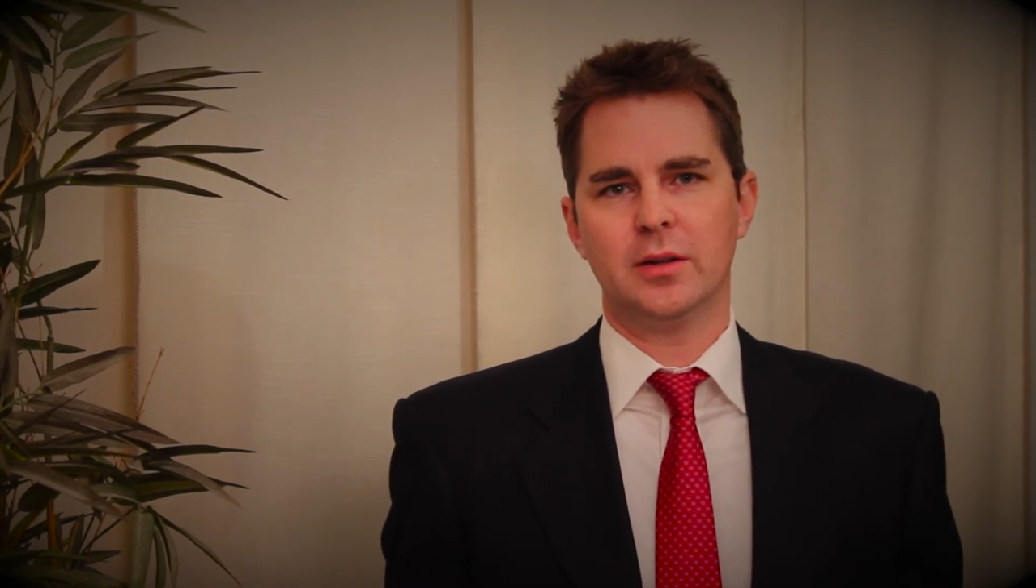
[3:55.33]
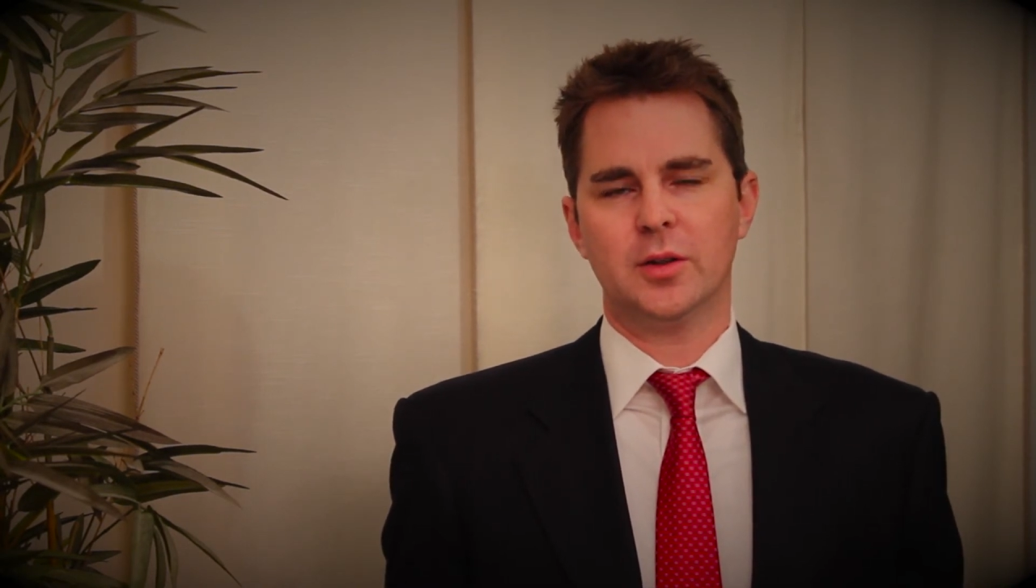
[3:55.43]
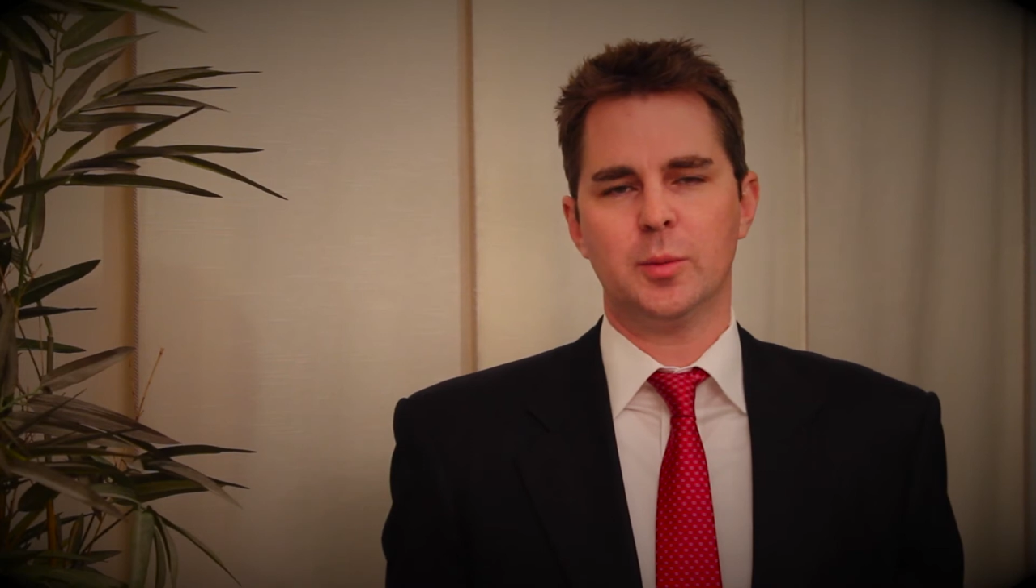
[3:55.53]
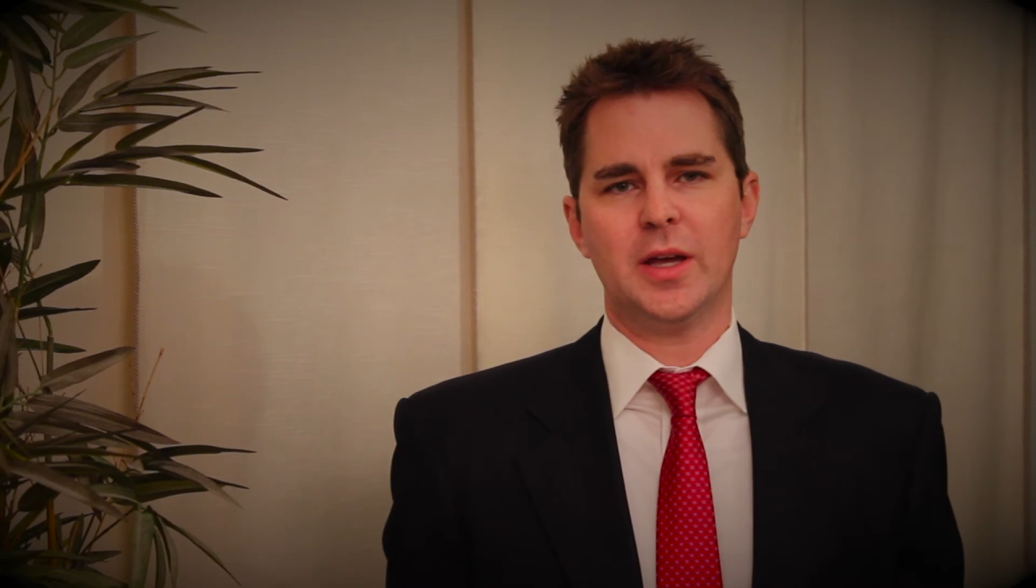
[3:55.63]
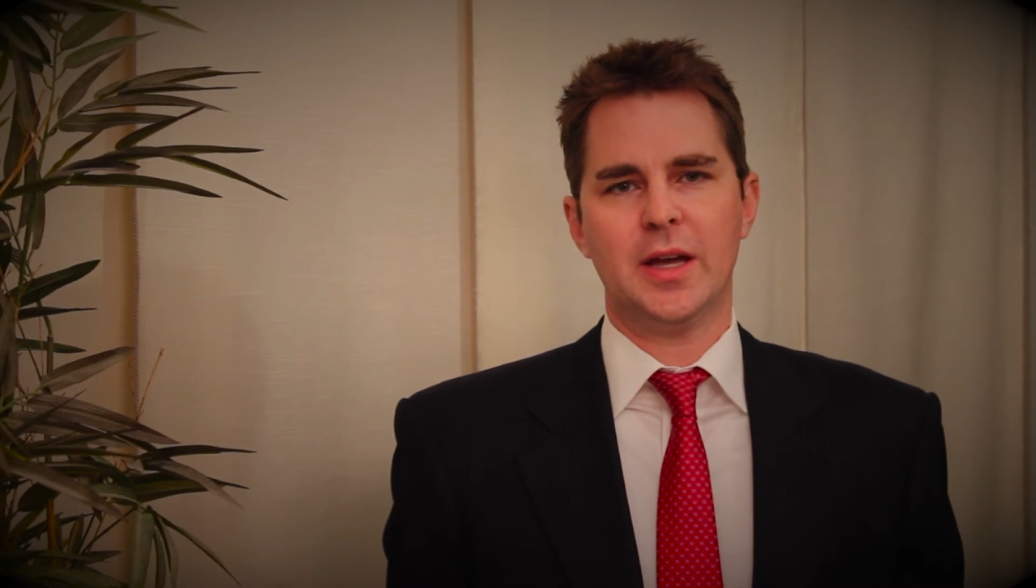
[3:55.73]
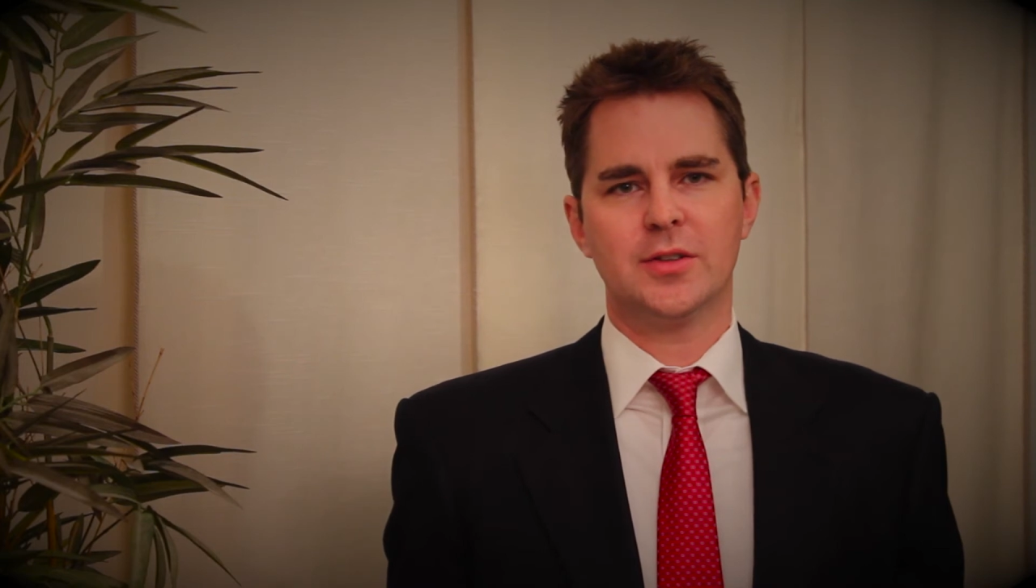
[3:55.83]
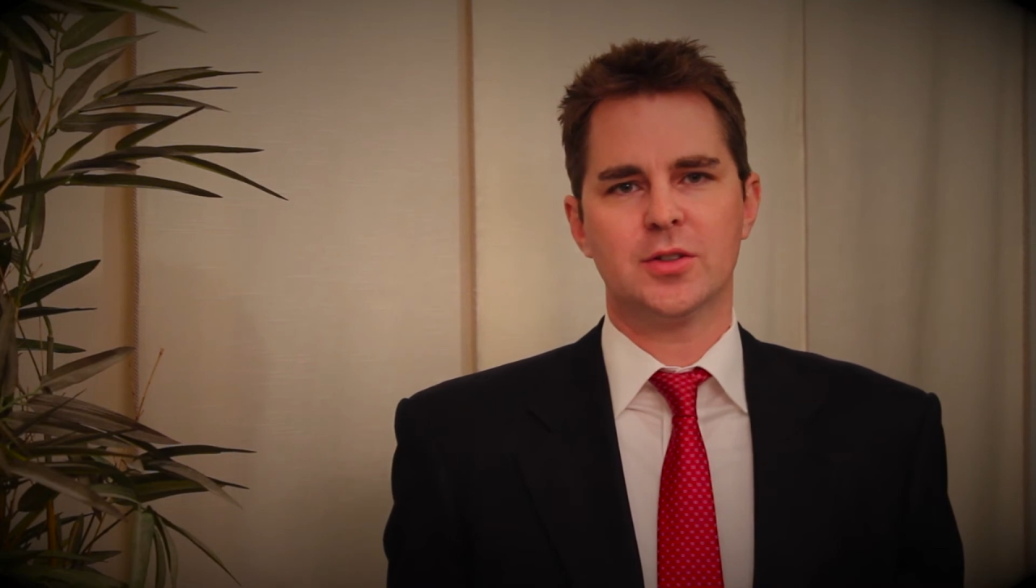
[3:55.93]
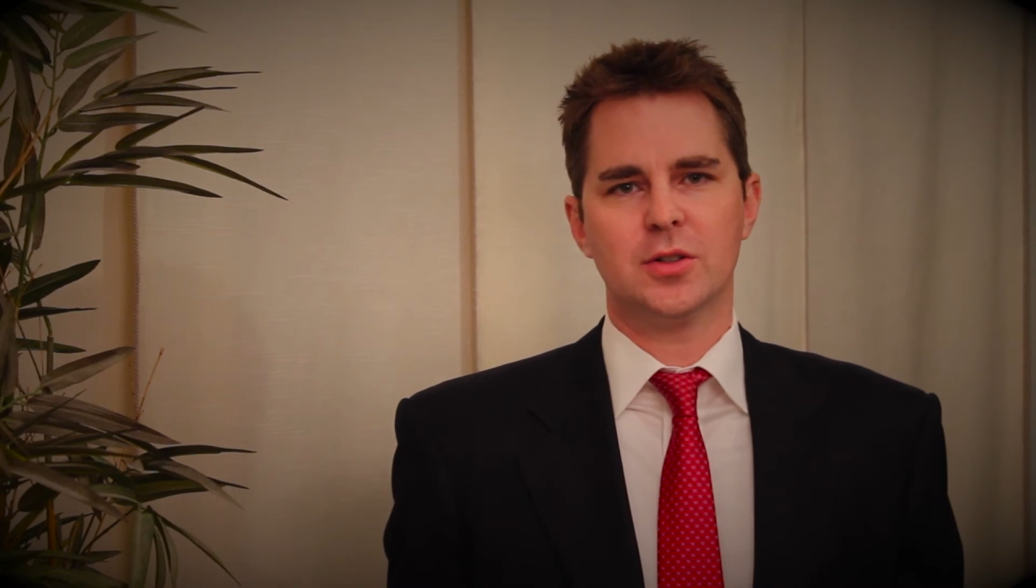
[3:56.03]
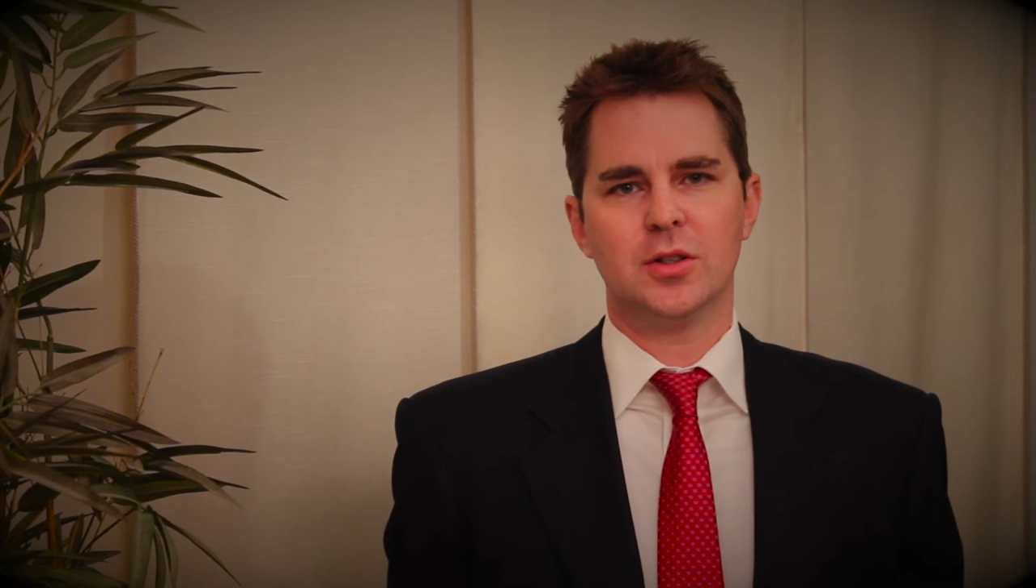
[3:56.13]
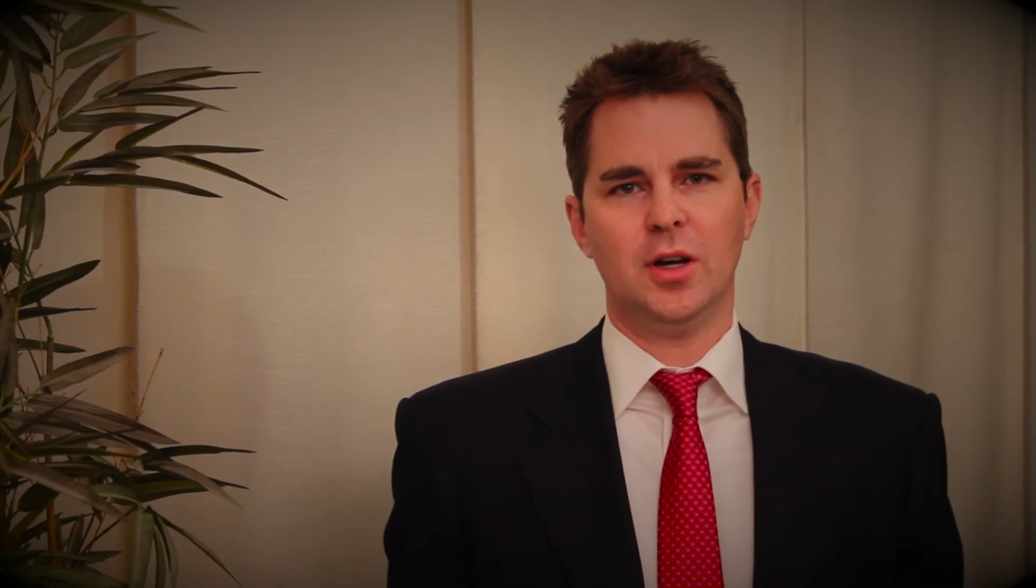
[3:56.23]
to be
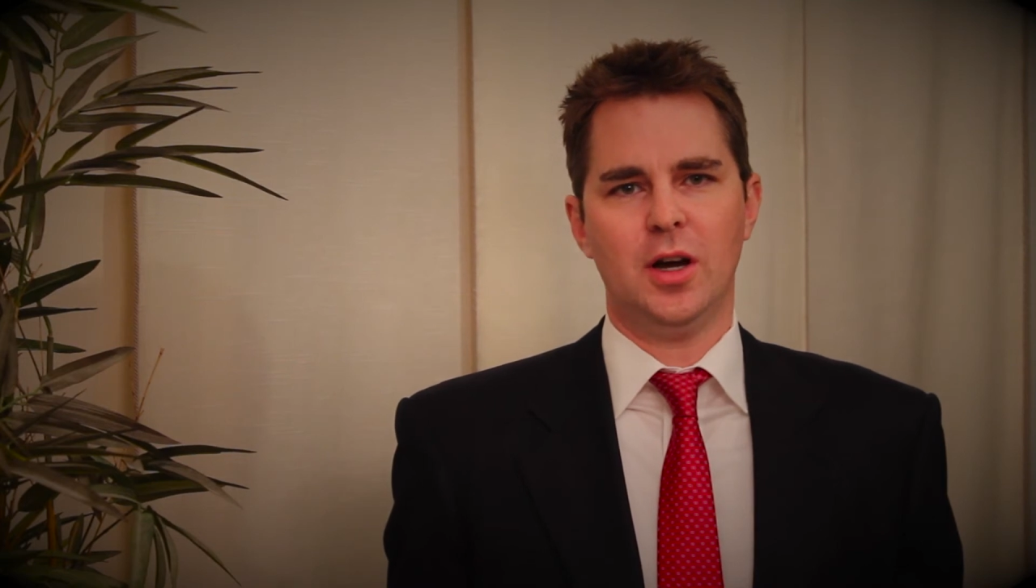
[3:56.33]
answered